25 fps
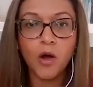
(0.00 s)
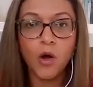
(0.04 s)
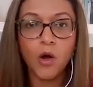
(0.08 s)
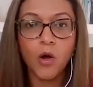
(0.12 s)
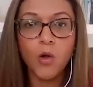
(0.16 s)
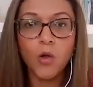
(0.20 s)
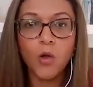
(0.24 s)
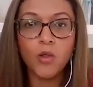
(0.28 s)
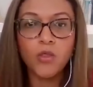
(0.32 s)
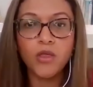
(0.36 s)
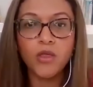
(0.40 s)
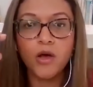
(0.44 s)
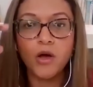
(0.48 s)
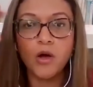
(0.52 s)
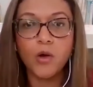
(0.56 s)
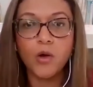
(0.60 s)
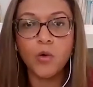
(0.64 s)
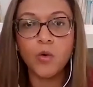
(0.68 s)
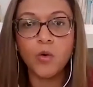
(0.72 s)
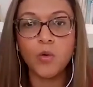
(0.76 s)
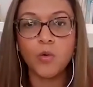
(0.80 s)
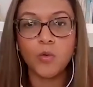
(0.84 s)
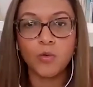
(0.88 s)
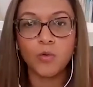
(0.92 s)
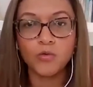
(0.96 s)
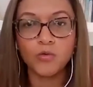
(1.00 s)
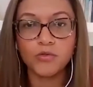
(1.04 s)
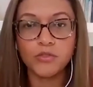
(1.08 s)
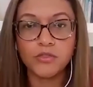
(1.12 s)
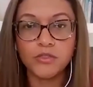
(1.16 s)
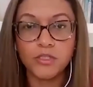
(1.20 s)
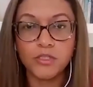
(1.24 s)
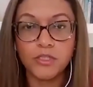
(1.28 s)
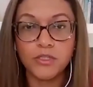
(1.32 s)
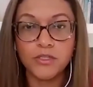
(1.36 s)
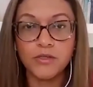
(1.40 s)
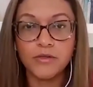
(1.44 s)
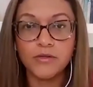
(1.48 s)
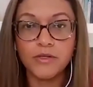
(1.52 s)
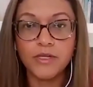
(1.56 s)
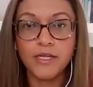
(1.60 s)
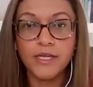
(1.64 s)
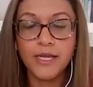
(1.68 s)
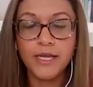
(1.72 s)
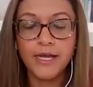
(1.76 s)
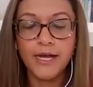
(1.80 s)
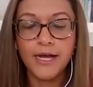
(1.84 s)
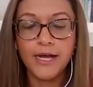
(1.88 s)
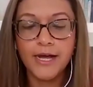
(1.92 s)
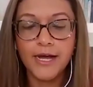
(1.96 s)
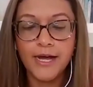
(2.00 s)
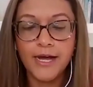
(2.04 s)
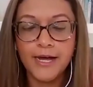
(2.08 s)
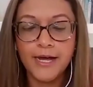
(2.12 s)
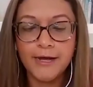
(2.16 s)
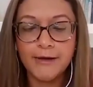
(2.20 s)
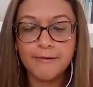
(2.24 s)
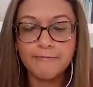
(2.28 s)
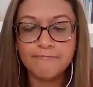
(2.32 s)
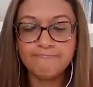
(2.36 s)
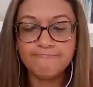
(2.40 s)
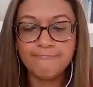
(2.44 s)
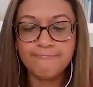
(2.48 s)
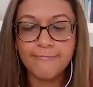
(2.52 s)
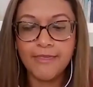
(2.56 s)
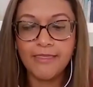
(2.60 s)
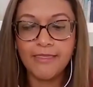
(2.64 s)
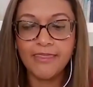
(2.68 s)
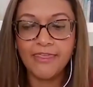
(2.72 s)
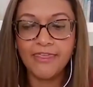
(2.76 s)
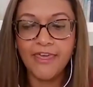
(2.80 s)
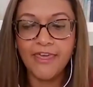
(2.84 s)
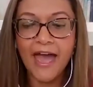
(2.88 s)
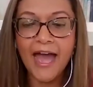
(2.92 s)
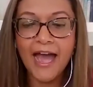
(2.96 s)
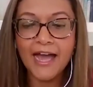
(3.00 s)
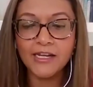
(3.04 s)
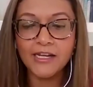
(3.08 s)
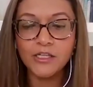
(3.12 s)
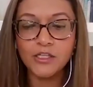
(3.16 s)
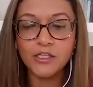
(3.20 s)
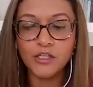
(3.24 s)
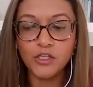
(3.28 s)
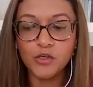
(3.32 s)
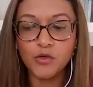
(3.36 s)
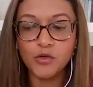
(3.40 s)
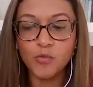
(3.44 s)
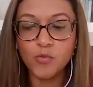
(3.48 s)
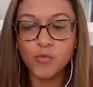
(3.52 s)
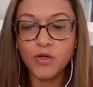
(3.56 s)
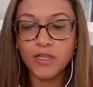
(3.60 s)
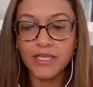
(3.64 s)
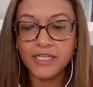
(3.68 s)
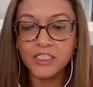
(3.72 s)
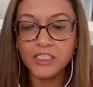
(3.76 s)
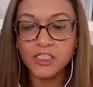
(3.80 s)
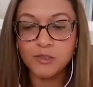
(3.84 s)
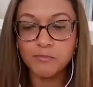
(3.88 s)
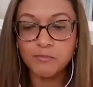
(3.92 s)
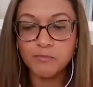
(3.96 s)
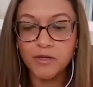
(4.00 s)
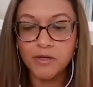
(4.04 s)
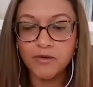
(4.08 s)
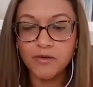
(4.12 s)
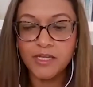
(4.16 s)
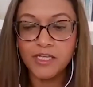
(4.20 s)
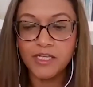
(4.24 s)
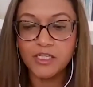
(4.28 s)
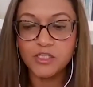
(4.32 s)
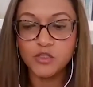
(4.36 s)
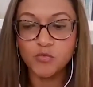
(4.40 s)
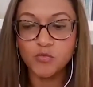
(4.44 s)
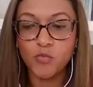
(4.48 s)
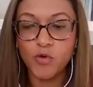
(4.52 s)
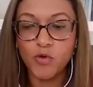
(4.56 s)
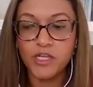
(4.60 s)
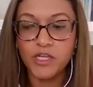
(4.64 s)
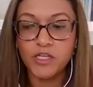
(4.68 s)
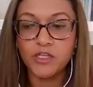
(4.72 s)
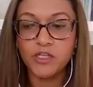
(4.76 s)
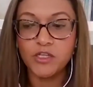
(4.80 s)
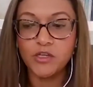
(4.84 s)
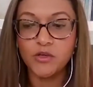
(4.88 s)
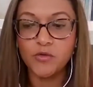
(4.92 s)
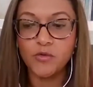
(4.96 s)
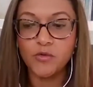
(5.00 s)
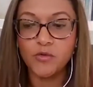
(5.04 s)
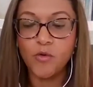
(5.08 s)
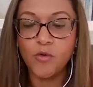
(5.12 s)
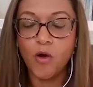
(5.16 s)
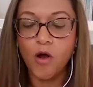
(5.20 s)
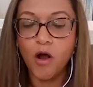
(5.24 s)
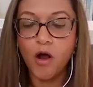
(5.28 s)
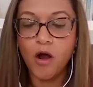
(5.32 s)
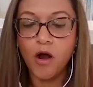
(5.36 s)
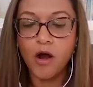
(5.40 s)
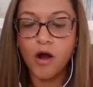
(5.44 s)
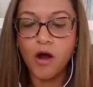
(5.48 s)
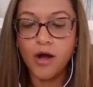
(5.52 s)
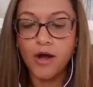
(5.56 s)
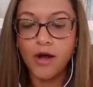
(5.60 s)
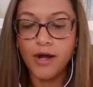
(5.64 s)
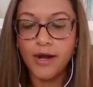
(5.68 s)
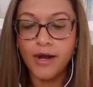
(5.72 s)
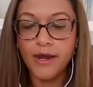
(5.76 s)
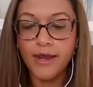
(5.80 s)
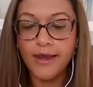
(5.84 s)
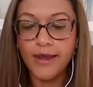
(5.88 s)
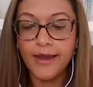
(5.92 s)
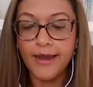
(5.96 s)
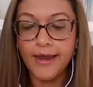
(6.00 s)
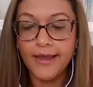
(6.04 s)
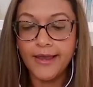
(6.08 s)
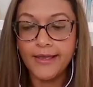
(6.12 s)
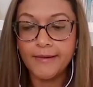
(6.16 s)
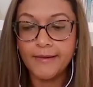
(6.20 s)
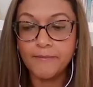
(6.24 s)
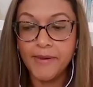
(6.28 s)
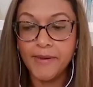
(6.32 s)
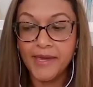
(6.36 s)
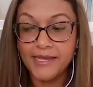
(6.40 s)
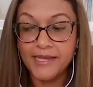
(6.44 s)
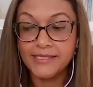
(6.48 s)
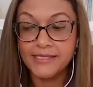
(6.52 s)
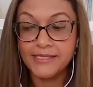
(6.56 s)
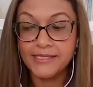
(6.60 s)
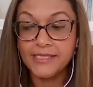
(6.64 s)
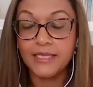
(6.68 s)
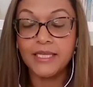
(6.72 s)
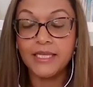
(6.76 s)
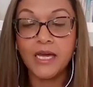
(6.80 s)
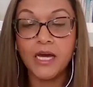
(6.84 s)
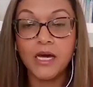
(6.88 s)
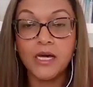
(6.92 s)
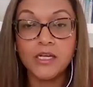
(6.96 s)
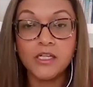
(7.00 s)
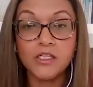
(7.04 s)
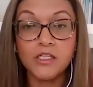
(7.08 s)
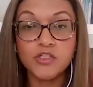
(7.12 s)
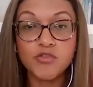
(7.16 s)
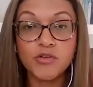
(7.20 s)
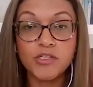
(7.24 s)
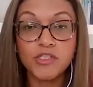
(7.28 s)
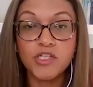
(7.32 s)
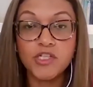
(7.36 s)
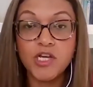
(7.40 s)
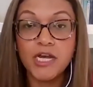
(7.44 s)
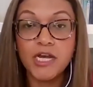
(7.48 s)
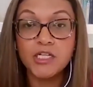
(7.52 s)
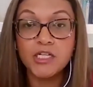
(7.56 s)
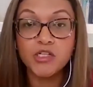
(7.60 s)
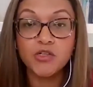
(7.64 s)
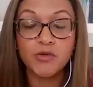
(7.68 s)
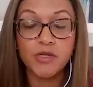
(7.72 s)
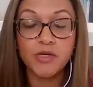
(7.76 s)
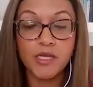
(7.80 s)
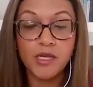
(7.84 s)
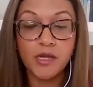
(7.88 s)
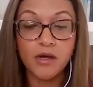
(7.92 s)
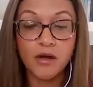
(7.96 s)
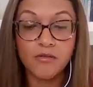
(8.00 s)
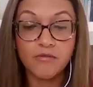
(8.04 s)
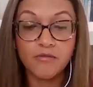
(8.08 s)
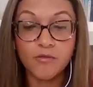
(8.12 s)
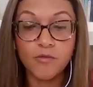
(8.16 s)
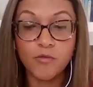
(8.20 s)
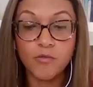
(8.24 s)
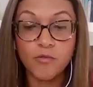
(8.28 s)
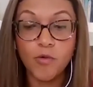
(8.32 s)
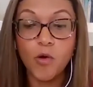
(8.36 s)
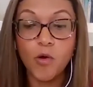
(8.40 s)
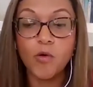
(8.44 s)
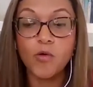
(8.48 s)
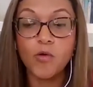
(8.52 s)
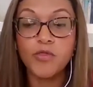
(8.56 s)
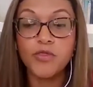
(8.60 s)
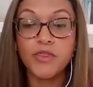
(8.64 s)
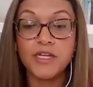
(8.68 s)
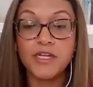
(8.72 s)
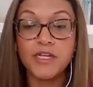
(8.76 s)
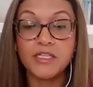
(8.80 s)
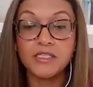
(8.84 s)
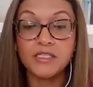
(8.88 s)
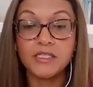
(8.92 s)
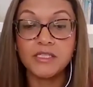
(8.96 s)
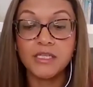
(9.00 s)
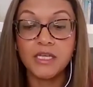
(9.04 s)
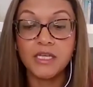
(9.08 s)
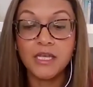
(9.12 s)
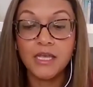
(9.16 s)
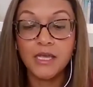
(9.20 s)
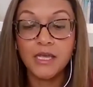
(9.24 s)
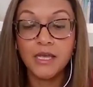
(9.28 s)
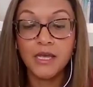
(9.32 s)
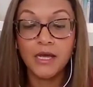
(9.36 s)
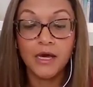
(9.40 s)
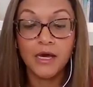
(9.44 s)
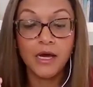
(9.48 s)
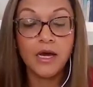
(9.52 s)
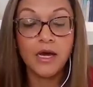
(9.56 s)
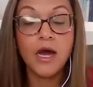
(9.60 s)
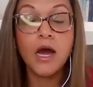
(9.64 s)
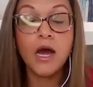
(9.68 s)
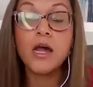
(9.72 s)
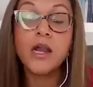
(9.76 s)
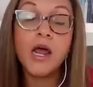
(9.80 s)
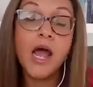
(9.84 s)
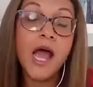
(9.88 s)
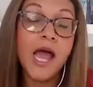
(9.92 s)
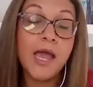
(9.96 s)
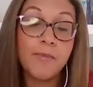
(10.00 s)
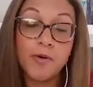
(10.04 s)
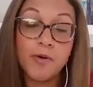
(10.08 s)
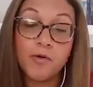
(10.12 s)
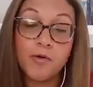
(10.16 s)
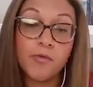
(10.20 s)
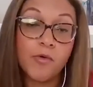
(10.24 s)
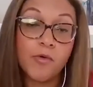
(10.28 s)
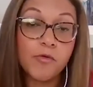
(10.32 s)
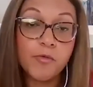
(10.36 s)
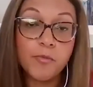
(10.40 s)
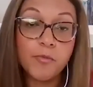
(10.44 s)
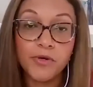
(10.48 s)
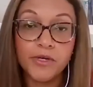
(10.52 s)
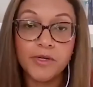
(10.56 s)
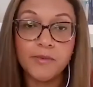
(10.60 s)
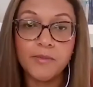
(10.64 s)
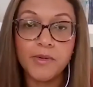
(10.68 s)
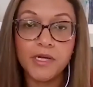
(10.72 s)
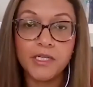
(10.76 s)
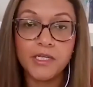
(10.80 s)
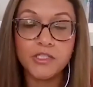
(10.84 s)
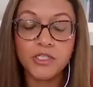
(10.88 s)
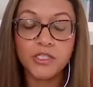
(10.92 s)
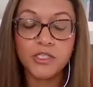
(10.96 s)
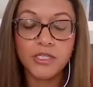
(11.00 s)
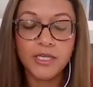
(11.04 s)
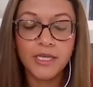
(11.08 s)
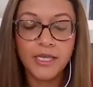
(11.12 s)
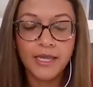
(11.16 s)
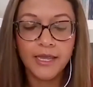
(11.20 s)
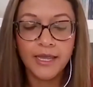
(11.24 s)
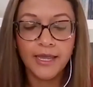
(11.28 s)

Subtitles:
all the holes, that you will experience when you are basically on a trajectory of growth that is on hyper growth, pretty much.